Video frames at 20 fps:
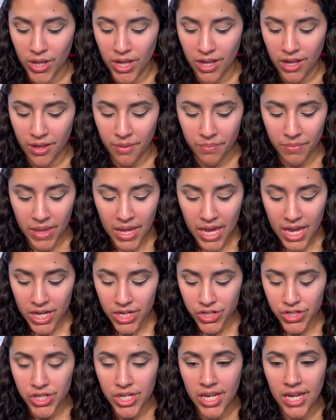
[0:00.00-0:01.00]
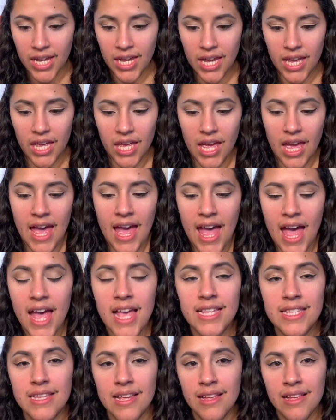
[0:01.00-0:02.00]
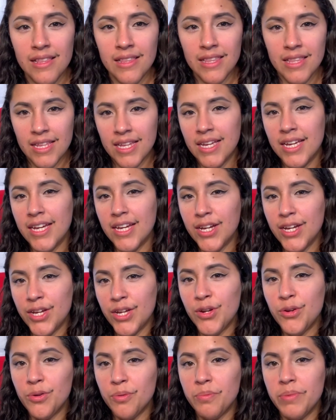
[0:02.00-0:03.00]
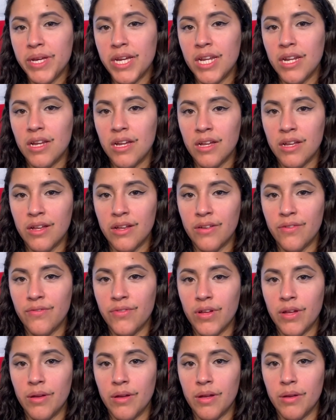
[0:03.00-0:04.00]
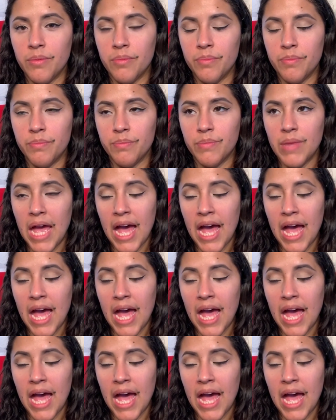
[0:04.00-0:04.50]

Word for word: Um, she has a little bit of um,